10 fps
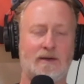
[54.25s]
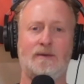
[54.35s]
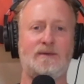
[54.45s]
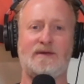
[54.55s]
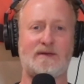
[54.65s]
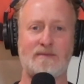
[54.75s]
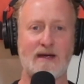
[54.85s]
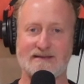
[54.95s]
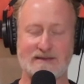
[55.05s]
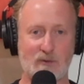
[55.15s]
"That's this
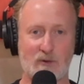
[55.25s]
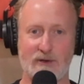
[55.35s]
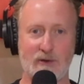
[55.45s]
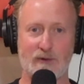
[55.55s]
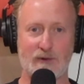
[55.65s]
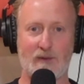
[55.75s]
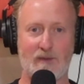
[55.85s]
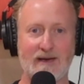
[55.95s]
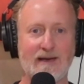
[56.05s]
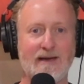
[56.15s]
amazing woman. You would not
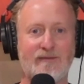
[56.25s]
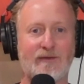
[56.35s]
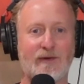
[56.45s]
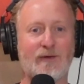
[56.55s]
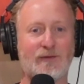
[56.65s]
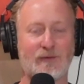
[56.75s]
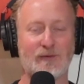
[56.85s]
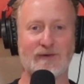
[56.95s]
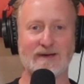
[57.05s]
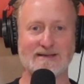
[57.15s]
believe her
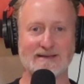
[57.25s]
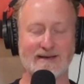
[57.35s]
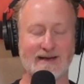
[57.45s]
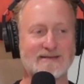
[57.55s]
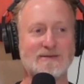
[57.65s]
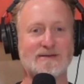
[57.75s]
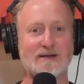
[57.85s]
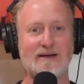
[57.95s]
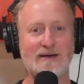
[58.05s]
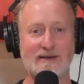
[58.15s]
stories." And as soon as
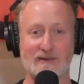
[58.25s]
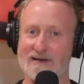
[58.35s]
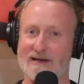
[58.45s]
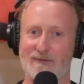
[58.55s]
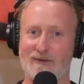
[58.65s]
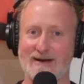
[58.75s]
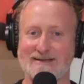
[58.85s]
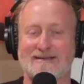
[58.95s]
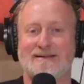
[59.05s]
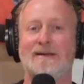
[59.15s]
I heard, I was like,
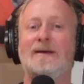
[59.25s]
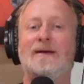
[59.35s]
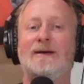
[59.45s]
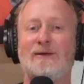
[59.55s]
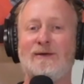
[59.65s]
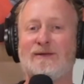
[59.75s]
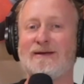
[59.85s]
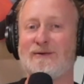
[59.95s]
"Right, can you send